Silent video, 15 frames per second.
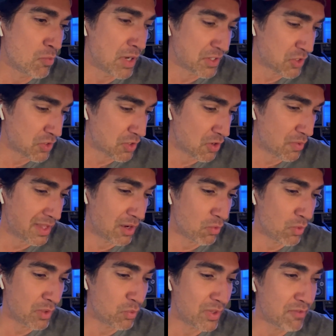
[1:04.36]
much so that
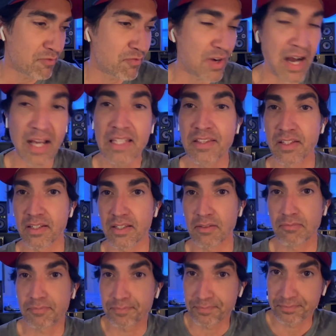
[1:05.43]
when we finally
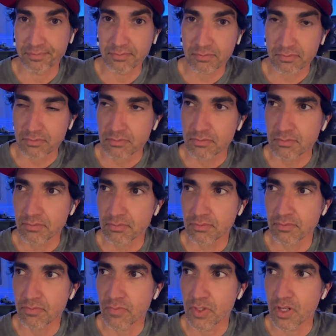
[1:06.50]

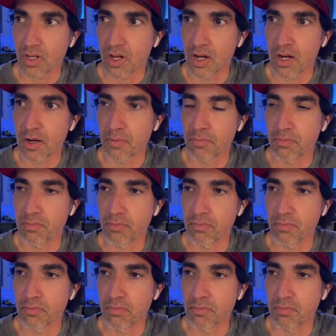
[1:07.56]
um,